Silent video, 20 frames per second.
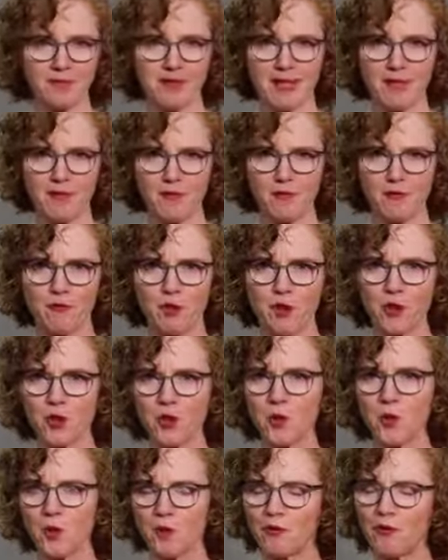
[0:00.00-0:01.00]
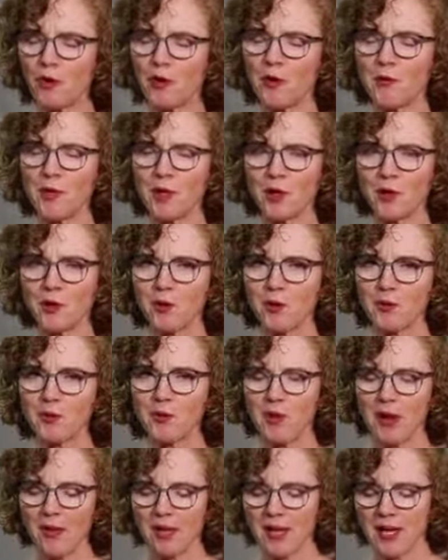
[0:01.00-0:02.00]
have a firm grip
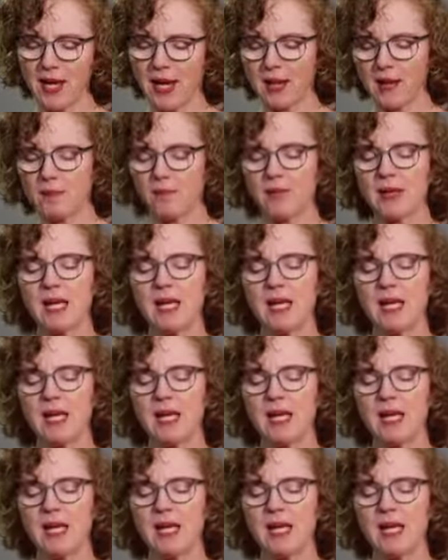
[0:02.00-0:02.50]
around the neck.